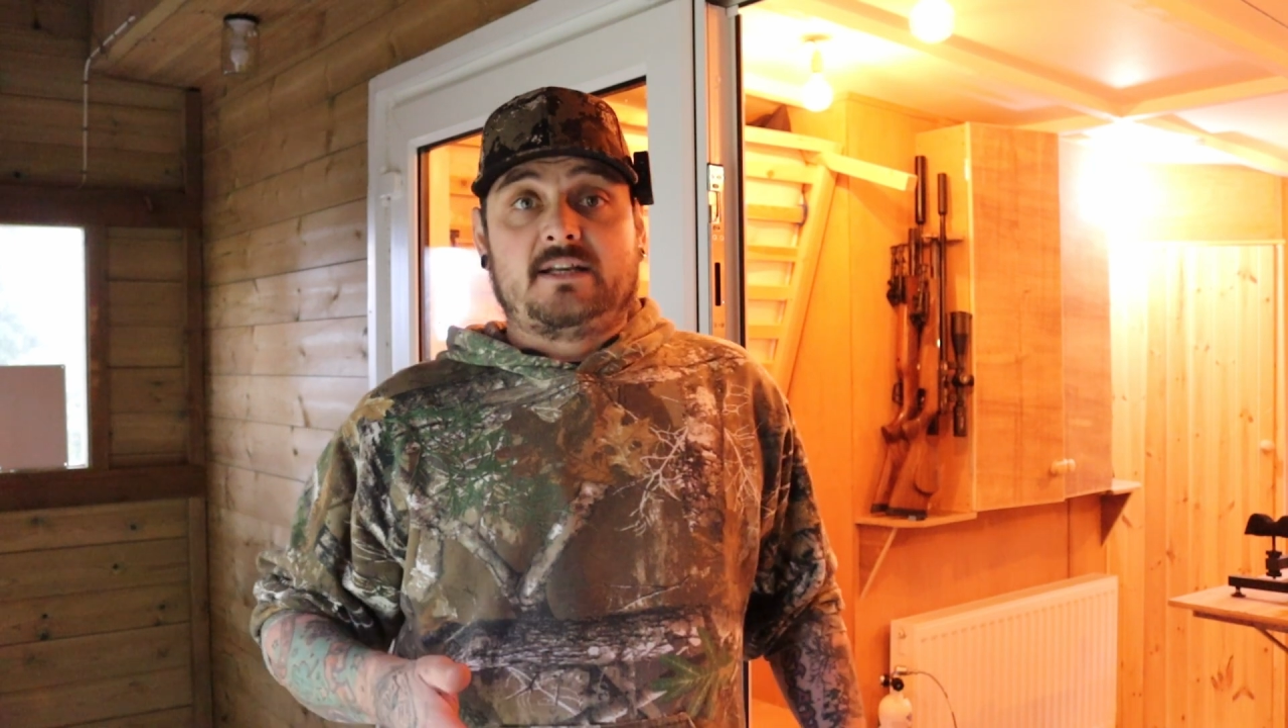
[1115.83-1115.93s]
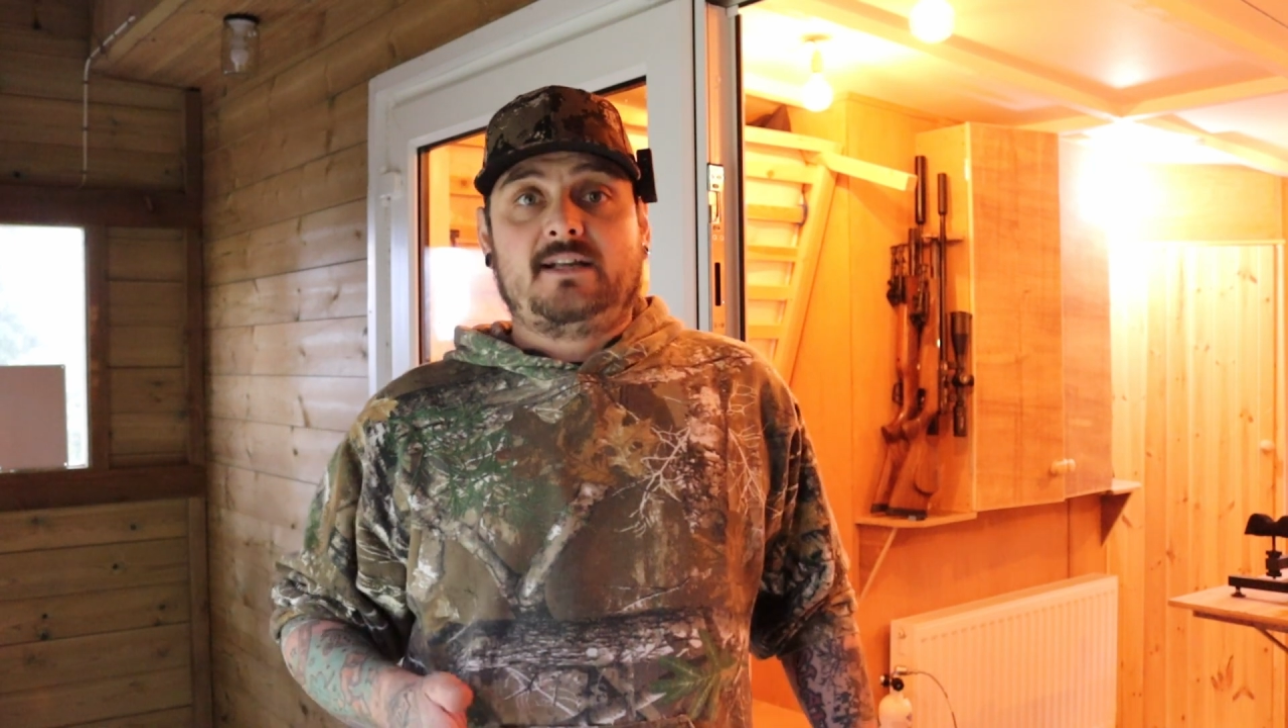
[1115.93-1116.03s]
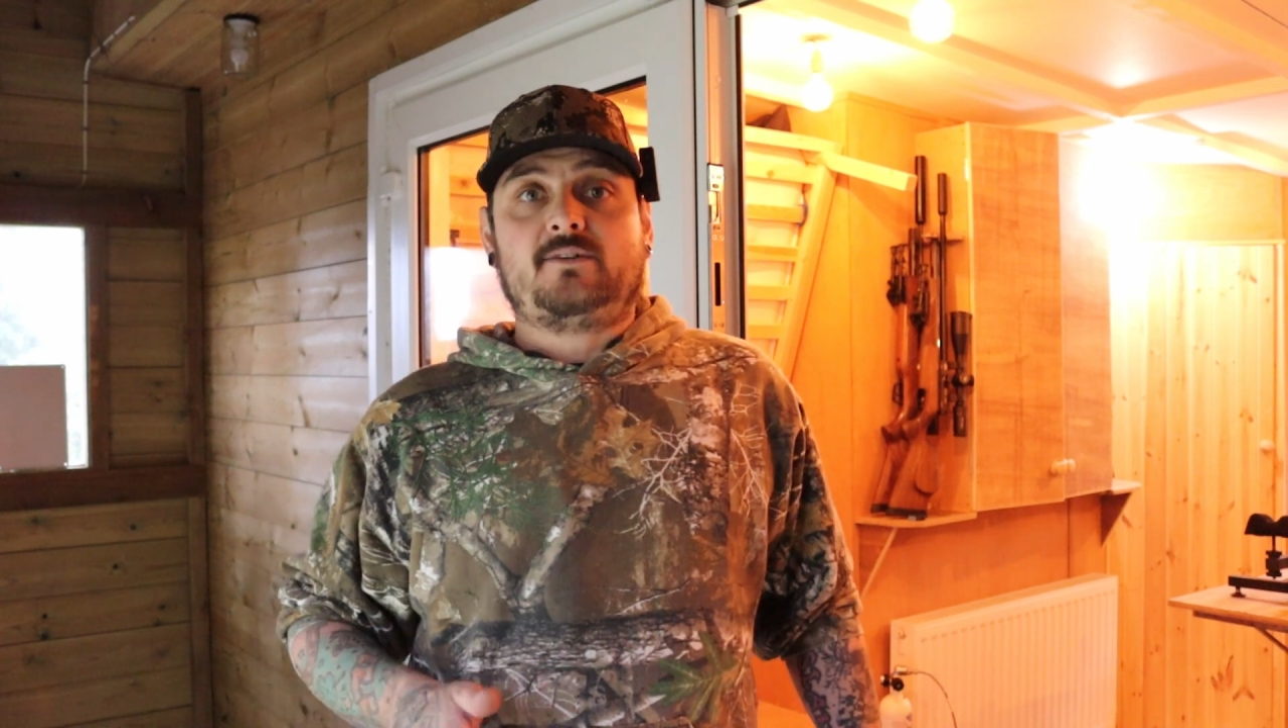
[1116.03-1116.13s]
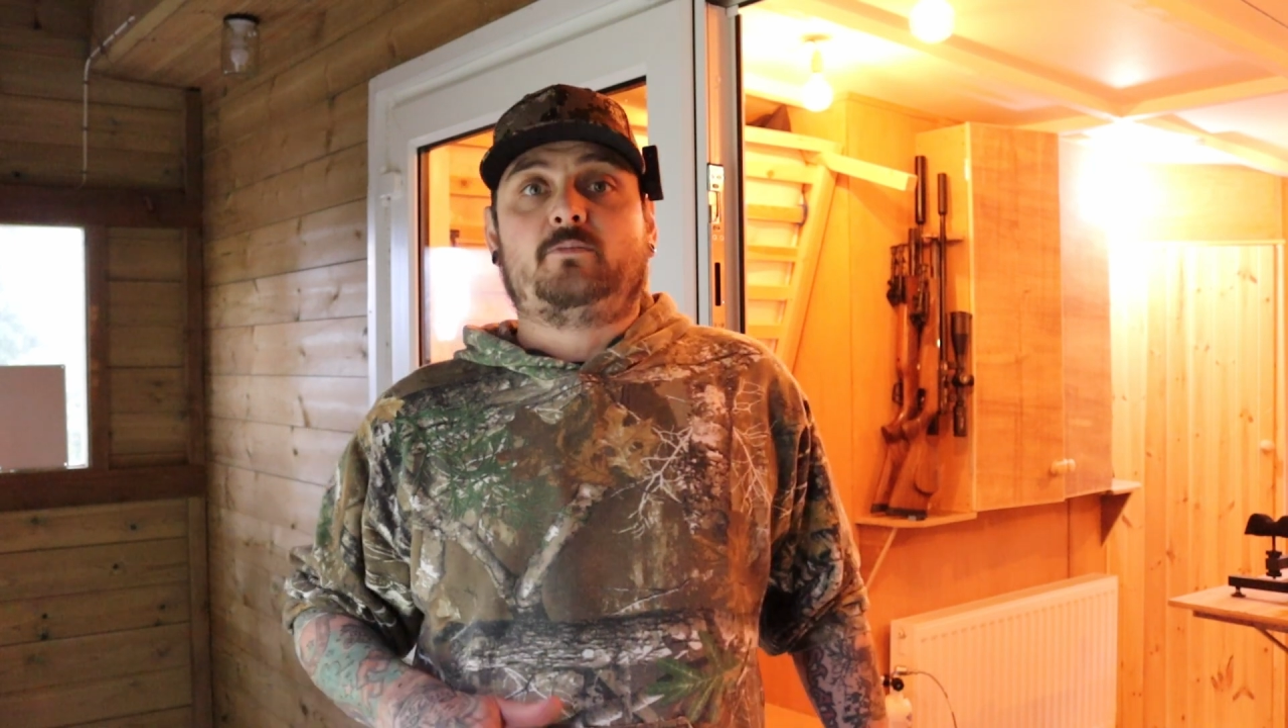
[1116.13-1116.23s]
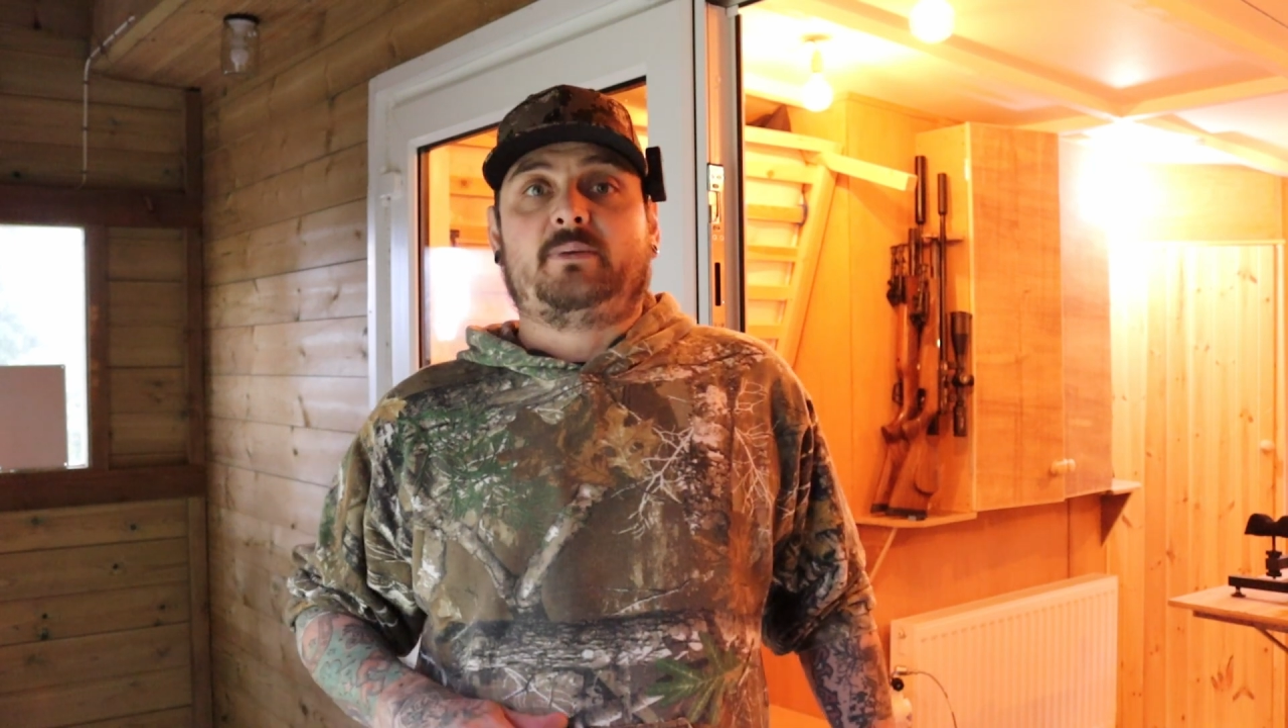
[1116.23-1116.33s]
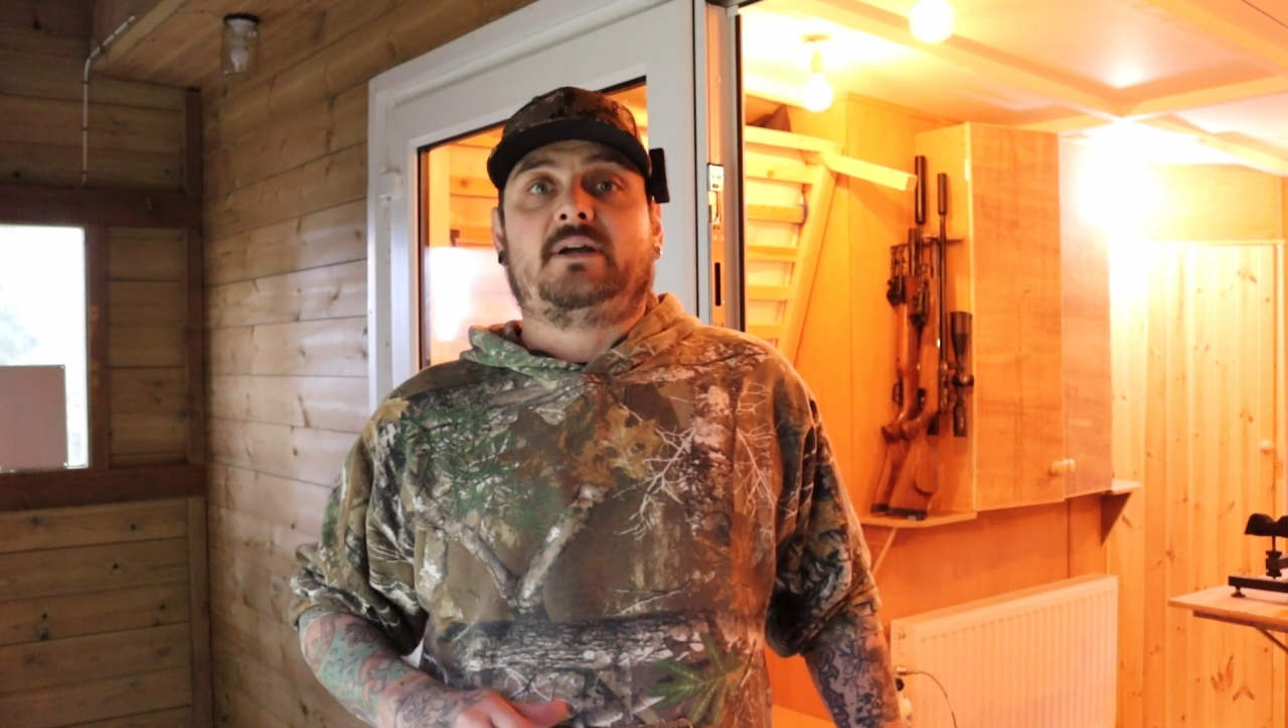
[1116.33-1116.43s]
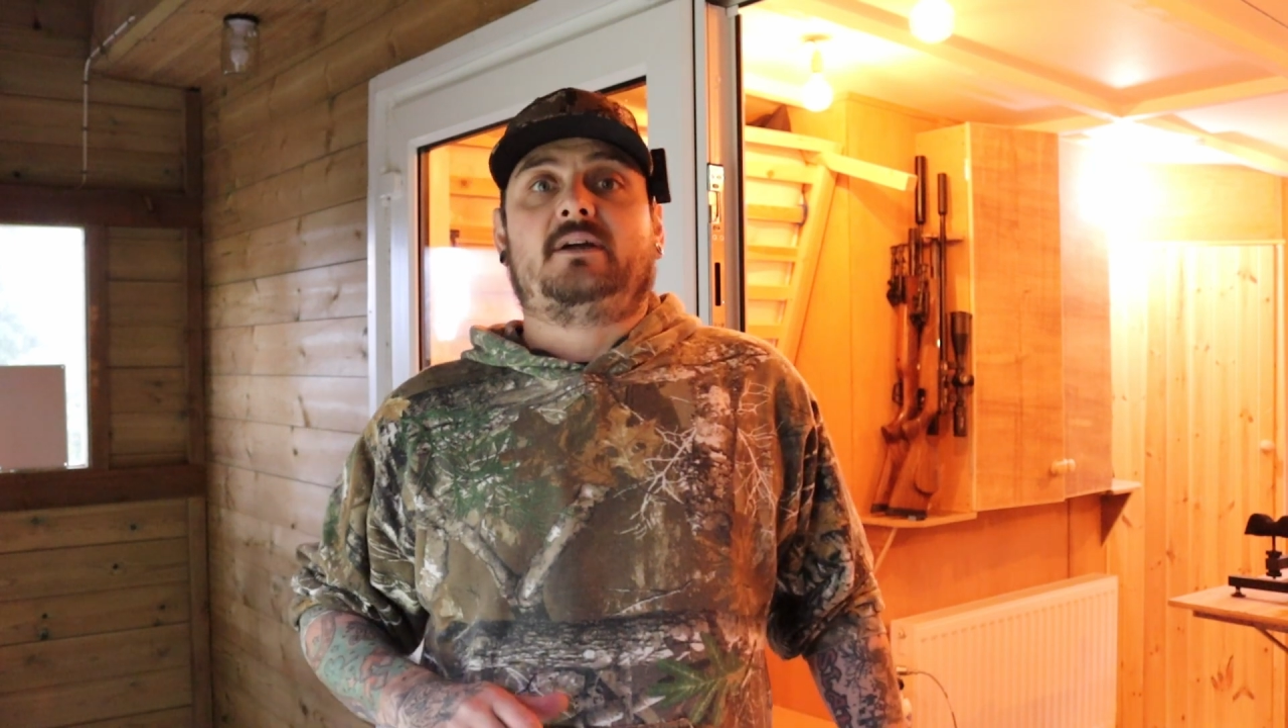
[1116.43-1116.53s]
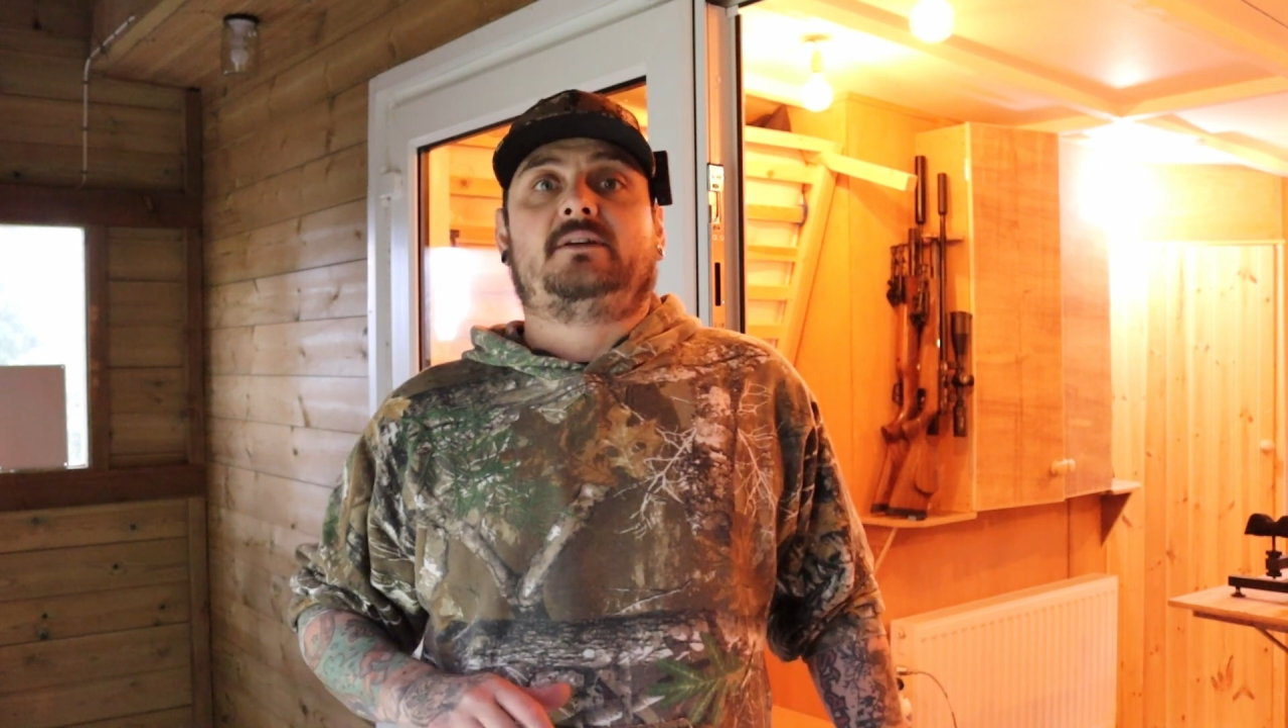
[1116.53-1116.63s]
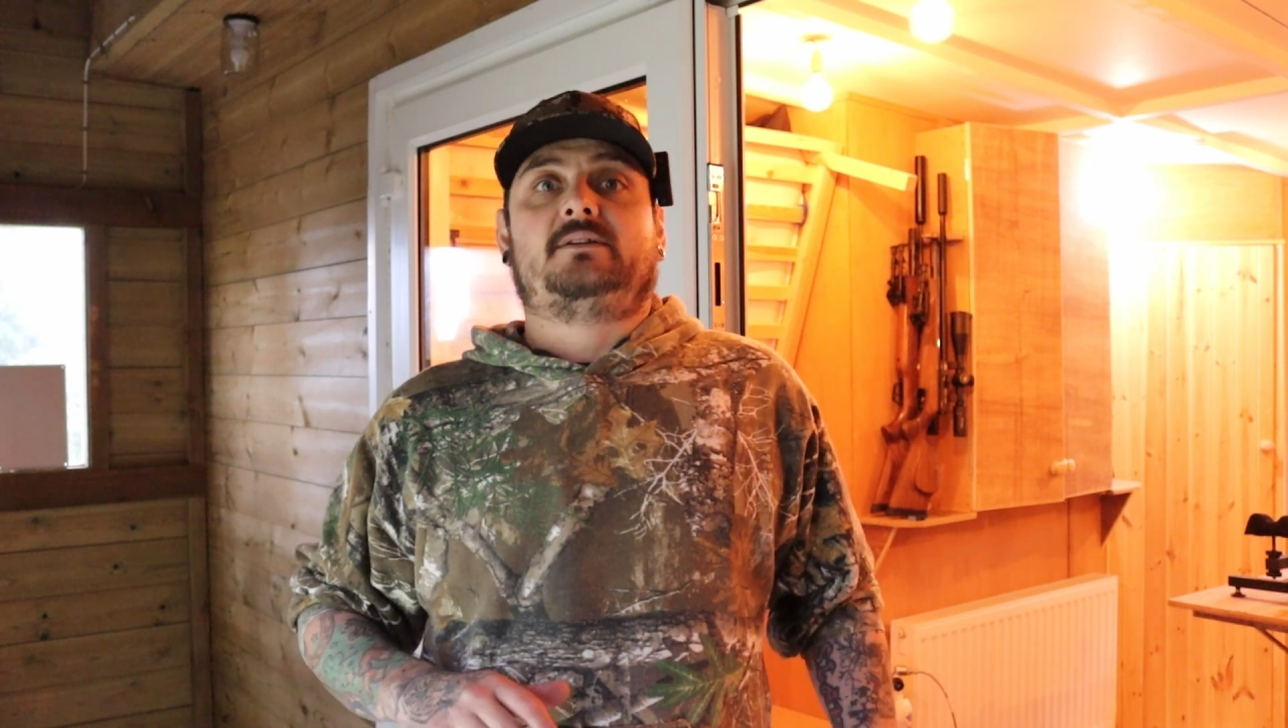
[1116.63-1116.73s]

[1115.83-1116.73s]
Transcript: little bit